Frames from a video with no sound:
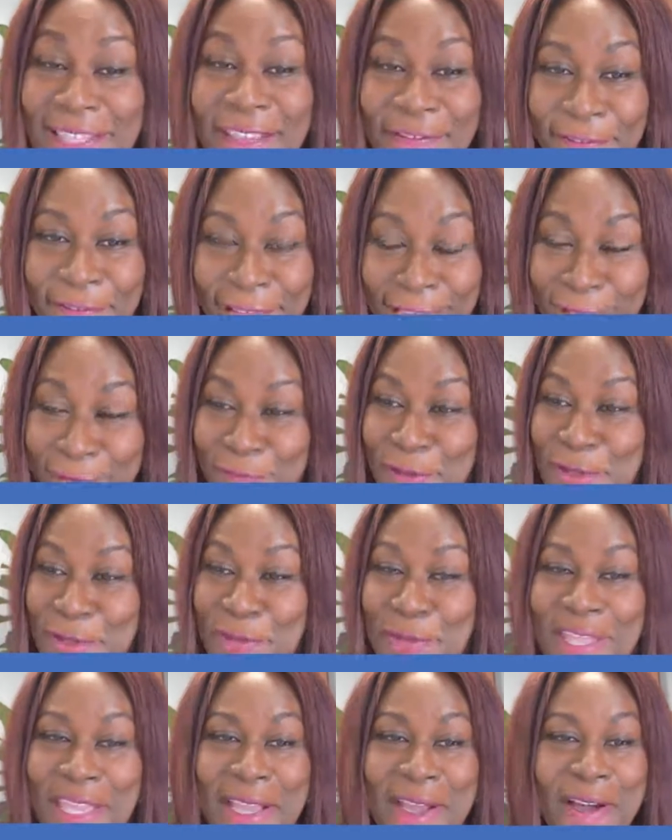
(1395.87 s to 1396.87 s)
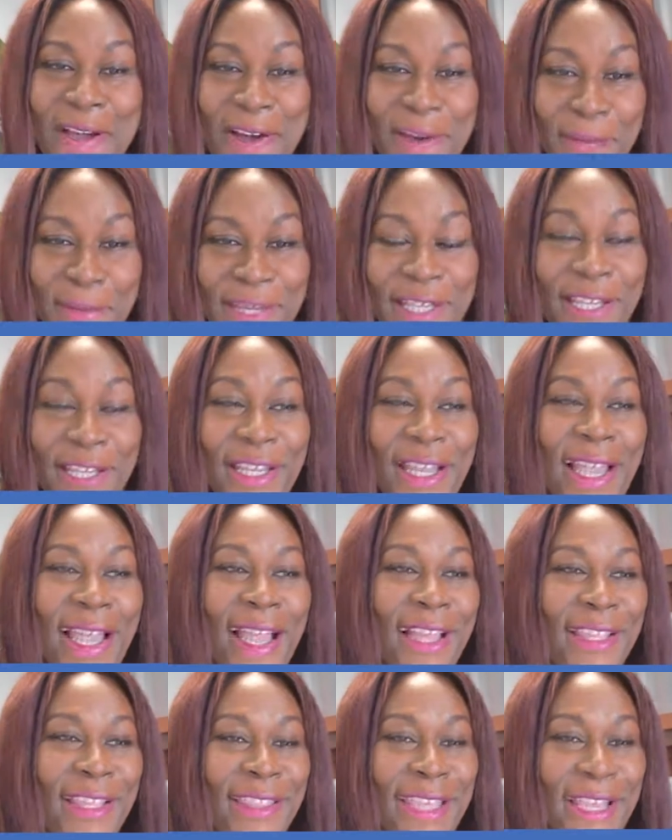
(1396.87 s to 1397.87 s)
They fight for you. They come
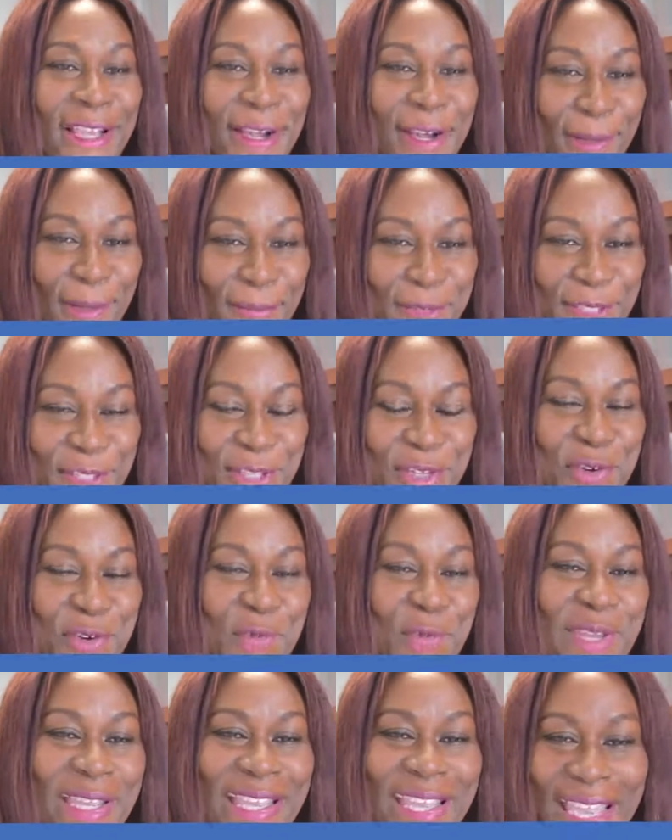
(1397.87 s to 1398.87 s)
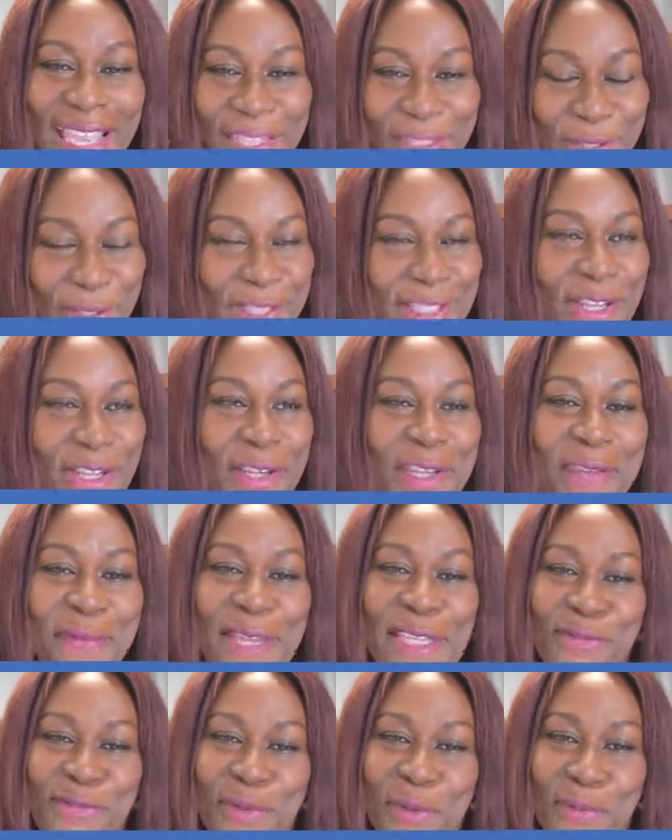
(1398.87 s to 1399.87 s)
to you. We get those
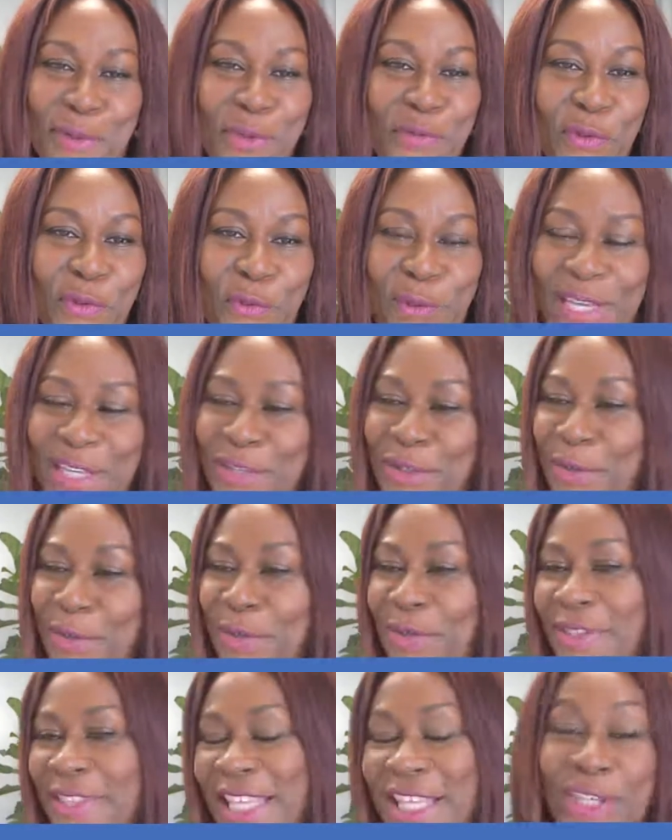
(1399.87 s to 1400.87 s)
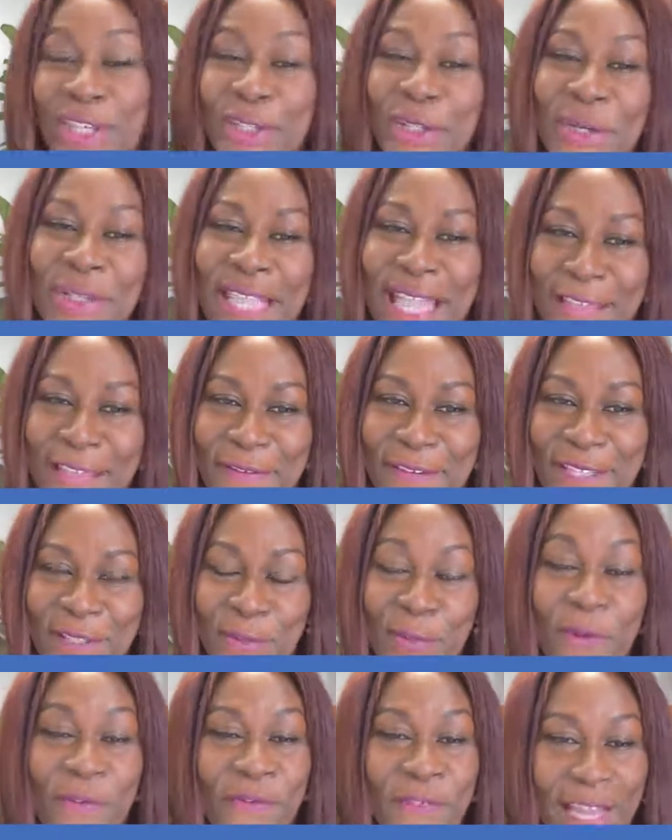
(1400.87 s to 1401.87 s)
documents from you even when you think you don't have it.
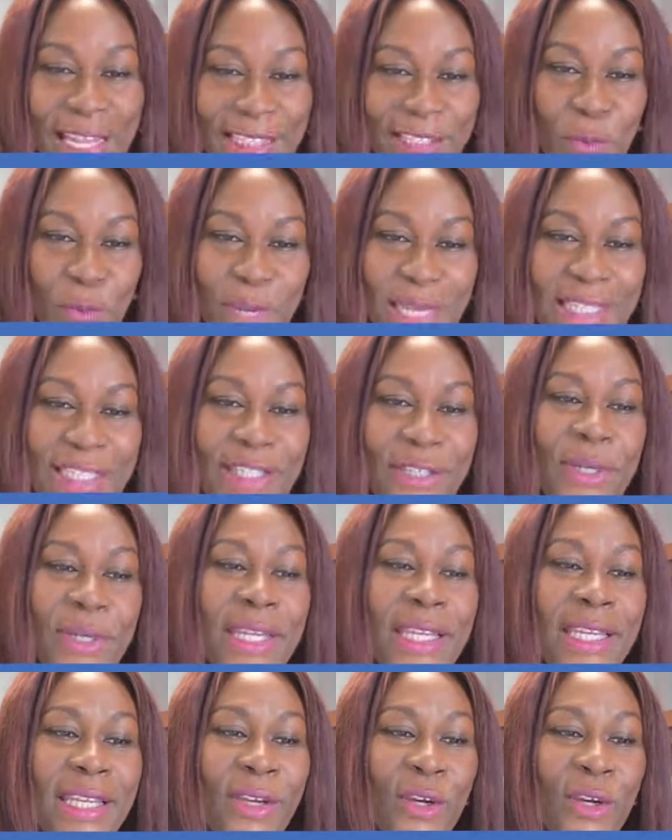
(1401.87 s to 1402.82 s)
We'll find a way to